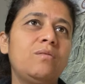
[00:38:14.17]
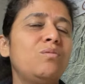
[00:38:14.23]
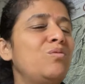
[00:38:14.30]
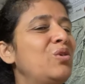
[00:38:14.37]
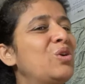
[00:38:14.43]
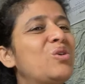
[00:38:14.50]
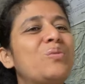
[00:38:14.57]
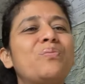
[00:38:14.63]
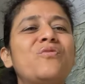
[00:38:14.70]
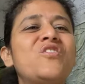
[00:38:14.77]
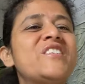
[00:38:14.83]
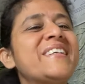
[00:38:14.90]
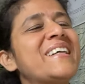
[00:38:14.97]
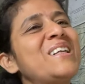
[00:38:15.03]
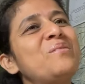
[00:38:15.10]
Your
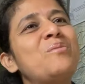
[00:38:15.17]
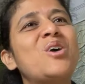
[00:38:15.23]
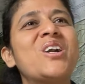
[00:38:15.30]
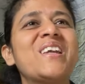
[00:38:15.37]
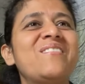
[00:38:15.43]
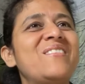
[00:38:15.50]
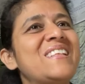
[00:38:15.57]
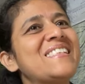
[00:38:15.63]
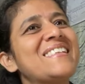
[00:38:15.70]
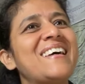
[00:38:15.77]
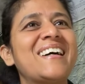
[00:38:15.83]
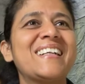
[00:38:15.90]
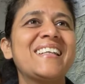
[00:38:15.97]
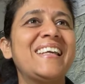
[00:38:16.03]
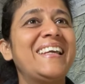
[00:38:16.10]
physical body will
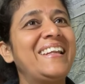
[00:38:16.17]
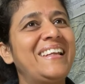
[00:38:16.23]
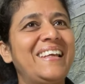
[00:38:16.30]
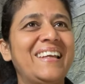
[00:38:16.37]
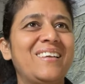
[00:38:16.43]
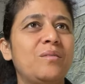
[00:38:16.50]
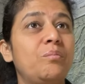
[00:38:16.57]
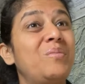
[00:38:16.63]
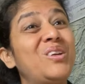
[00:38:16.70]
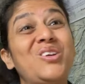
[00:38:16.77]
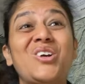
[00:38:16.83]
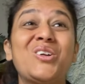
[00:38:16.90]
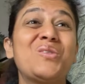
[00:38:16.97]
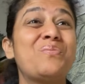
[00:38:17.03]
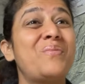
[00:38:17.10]
start healing. But you have
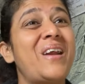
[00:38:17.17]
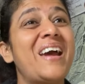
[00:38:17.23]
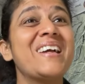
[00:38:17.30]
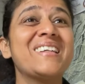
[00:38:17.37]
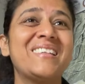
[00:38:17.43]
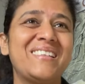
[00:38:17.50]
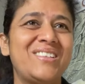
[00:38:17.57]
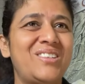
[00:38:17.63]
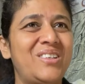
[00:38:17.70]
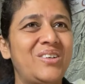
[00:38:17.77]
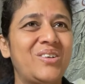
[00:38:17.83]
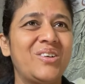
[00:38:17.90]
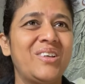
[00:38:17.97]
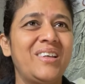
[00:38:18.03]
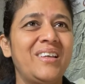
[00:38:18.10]
to practice though.
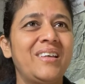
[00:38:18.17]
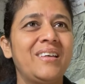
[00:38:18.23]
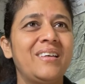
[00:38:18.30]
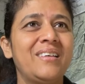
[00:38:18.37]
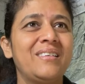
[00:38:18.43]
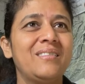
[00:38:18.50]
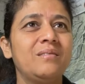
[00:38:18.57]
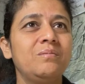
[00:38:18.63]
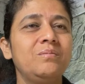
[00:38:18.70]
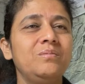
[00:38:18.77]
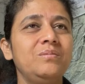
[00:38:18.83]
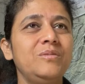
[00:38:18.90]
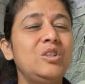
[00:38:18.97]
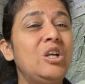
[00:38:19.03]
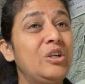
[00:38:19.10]

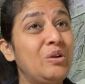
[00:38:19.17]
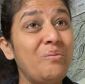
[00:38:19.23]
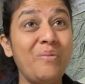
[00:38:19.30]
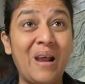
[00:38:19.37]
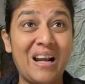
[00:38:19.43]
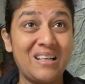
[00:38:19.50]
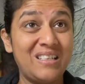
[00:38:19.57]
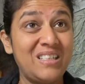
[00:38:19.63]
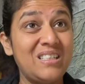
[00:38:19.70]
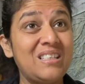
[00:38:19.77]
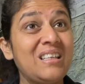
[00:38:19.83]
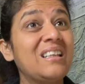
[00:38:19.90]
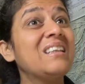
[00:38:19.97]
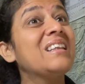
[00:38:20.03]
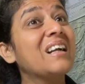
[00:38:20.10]
You have to practice
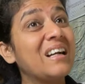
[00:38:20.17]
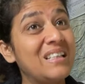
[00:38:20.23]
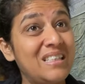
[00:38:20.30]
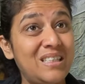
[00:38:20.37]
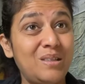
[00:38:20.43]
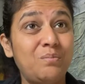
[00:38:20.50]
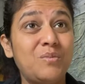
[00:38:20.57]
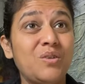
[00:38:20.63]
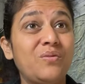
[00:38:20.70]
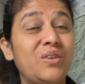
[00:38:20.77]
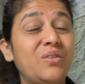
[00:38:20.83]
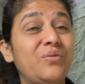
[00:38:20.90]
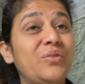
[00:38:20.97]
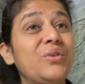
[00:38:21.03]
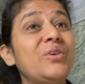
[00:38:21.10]
the concept of the
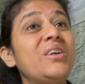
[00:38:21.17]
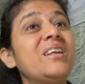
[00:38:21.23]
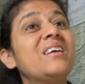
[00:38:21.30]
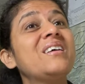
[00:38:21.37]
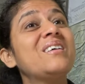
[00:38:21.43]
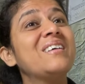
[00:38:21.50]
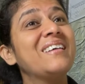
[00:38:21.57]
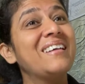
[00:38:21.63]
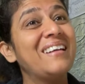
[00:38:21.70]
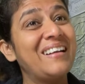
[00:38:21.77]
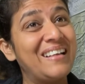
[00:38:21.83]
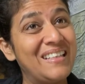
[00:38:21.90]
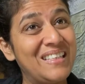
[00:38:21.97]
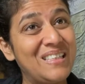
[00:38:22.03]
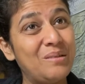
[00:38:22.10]
food,
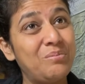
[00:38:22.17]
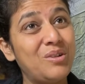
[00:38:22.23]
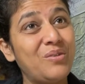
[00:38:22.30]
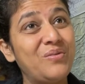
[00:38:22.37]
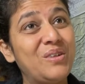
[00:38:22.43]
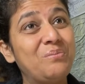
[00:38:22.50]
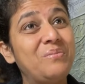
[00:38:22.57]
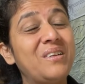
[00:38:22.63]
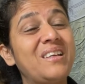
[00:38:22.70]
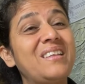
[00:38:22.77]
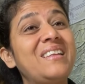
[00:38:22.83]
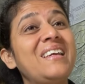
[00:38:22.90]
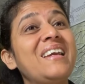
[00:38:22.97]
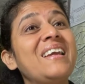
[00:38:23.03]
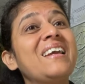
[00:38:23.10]
concept of the
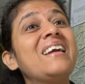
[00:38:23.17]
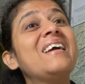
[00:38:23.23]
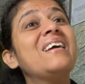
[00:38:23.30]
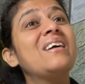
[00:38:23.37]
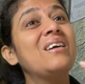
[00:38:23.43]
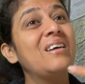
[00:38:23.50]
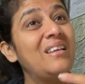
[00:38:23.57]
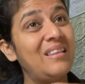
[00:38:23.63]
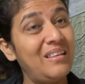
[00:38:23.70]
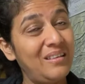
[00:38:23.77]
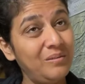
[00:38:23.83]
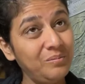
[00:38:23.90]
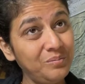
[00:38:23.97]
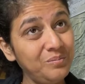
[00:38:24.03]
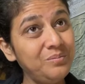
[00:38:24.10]
breathing,
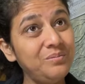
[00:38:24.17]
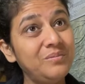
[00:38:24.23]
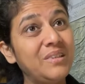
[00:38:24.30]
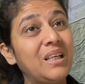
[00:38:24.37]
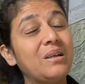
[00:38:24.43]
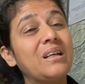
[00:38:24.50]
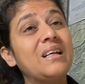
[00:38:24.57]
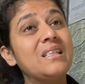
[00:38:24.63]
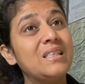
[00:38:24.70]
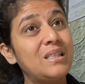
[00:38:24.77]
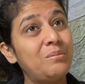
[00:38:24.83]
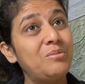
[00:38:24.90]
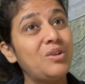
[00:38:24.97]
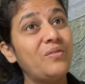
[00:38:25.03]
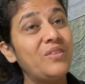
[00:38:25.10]
the
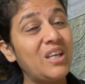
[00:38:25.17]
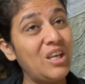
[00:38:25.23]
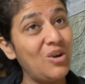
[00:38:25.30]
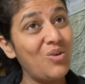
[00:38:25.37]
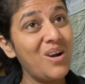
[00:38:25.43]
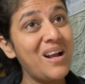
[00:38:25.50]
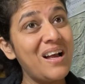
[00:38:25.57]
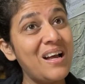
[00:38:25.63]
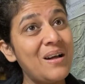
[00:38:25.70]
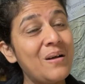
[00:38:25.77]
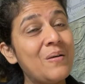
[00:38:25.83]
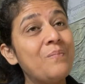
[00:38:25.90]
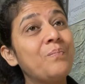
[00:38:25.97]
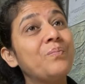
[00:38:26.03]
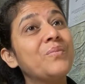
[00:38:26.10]
concept of the yoga,
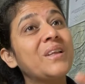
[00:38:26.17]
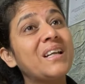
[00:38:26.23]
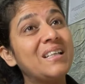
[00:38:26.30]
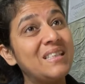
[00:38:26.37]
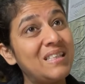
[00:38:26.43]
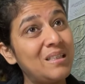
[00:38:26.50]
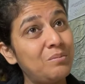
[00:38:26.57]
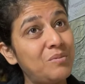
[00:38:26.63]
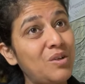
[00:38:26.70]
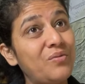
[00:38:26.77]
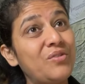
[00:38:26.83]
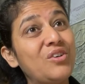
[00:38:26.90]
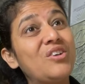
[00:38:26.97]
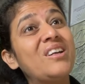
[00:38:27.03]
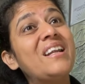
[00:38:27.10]
concept of
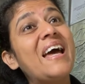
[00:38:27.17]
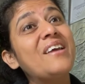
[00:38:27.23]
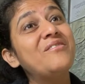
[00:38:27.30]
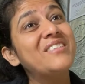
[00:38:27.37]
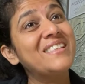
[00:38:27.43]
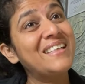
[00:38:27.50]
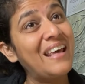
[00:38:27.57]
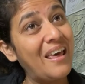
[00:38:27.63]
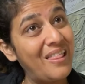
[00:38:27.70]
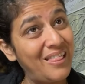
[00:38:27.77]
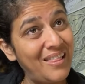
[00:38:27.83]
your lifestyle.